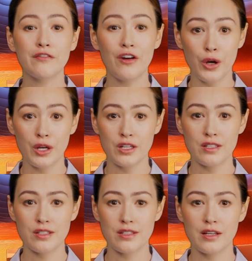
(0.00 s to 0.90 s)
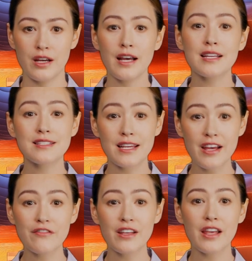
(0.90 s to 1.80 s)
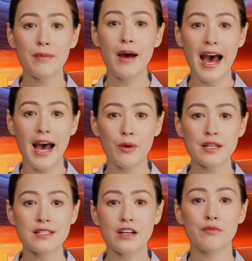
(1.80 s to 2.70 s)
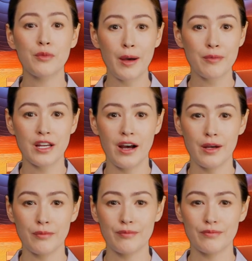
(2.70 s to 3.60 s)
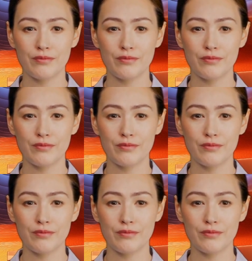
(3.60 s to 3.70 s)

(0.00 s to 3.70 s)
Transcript: focused, saving them hours of prep time.